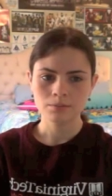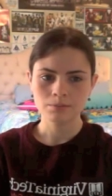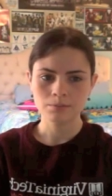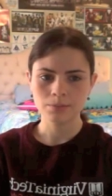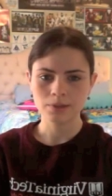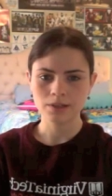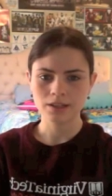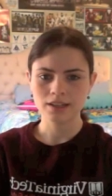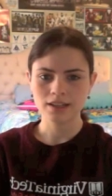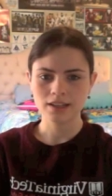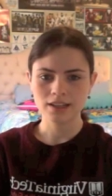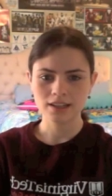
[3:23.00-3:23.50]

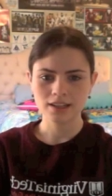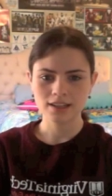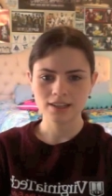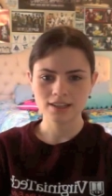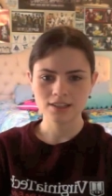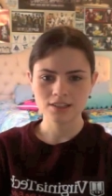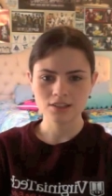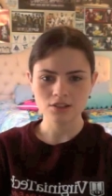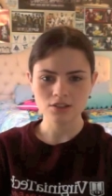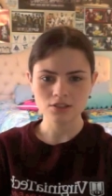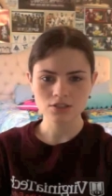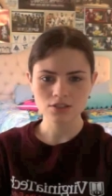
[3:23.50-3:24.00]
but
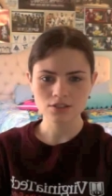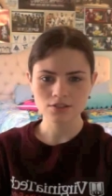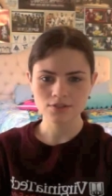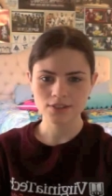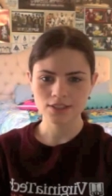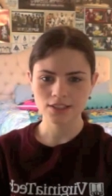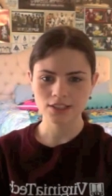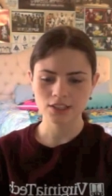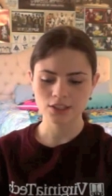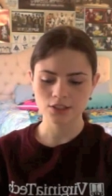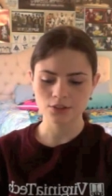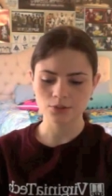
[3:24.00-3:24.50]
it's also
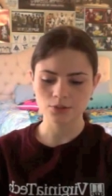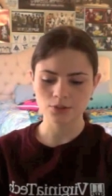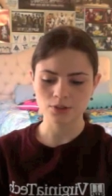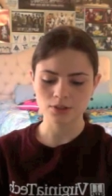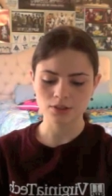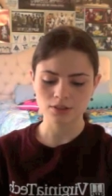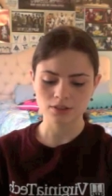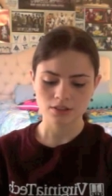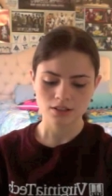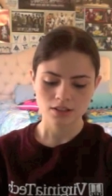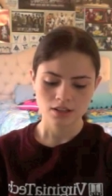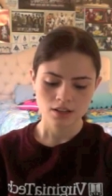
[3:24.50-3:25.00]
really
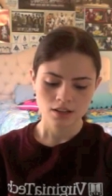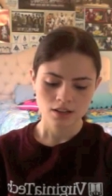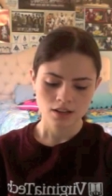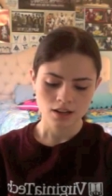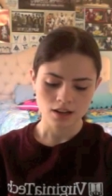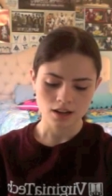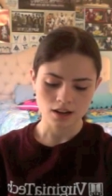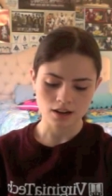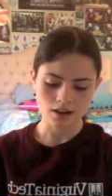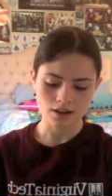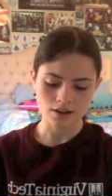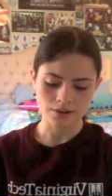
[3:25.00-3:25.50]
cool.
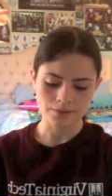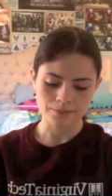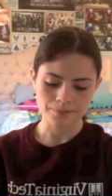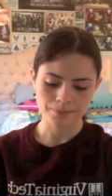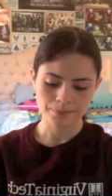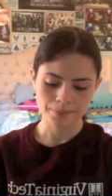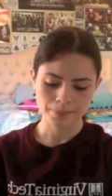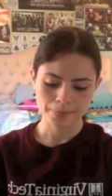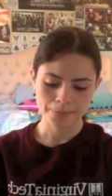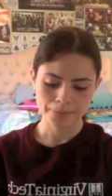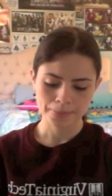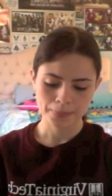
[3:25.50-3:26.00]

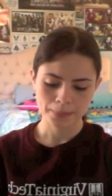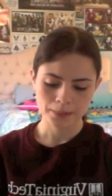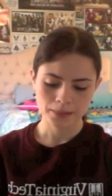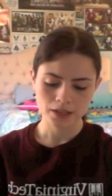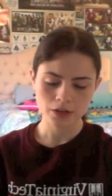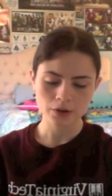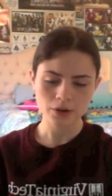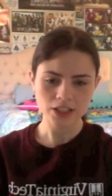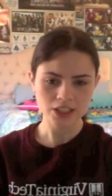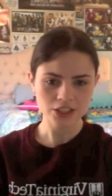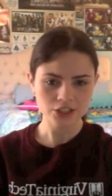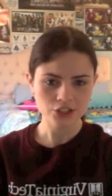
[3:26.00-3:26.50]
Um,
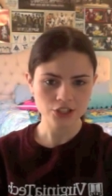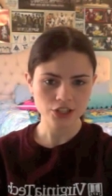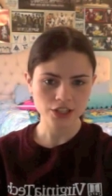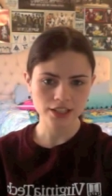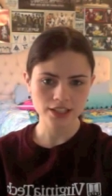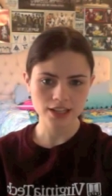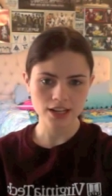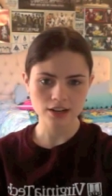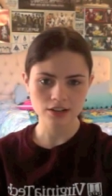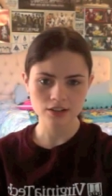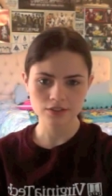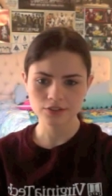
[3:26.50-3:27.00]
go ahead and check
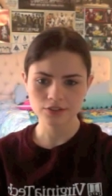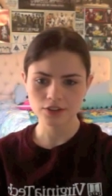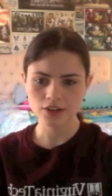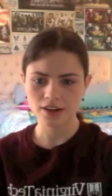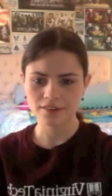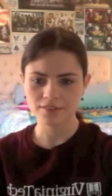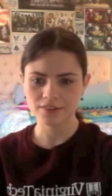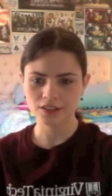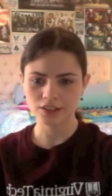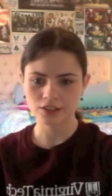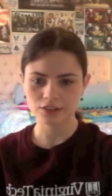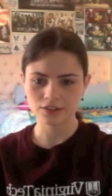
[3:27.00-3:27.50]
it out if you
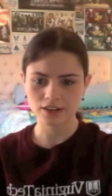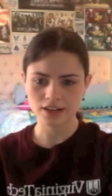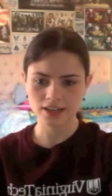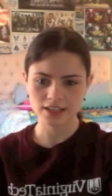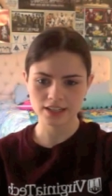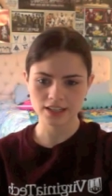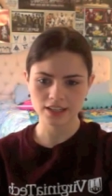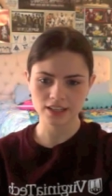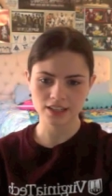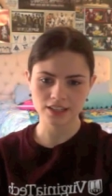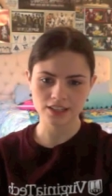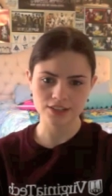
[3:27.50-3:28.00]
haven't
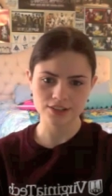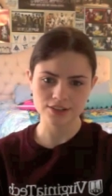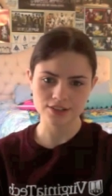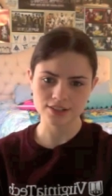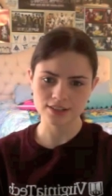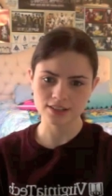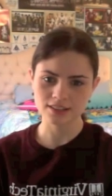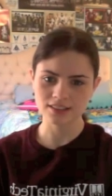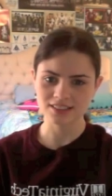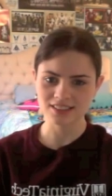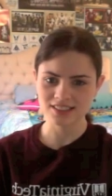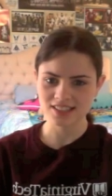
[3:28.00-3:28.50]
already. And here's
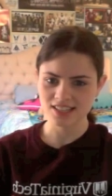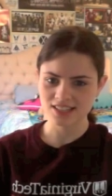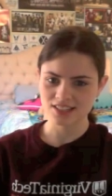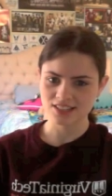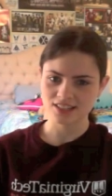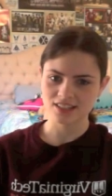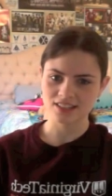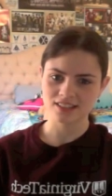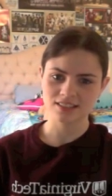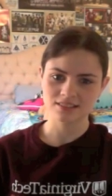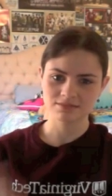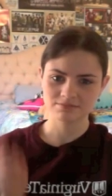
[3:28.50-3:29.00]
a little
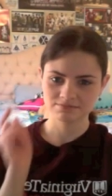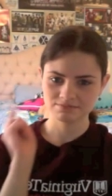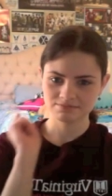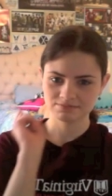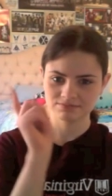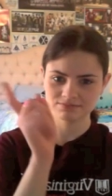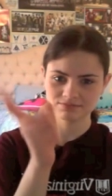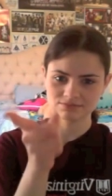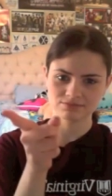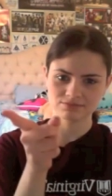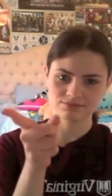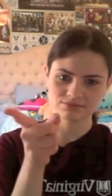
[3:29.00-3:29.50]
teaser
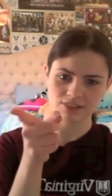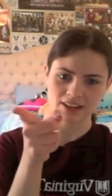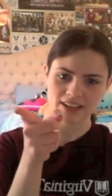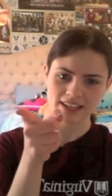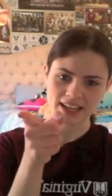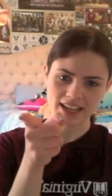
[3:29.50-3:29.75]
right